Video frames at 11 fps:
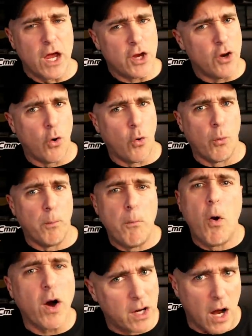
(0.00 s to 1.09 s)
you know,
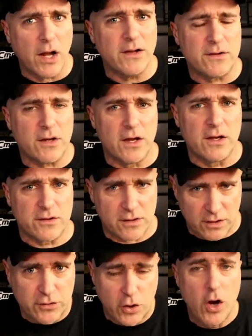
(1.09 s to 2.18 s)
more guns is,
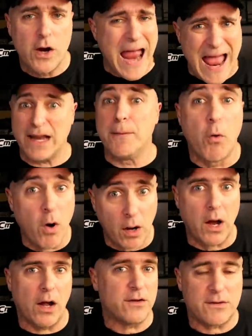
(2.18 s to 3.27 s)
is good, adding more
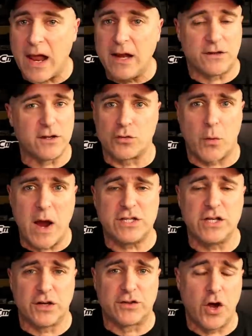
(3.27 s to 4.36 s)
guns to any
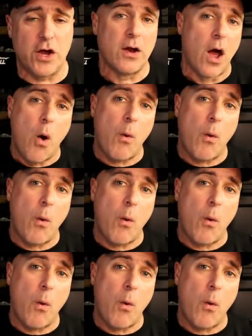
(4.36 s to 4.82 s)
situation is good.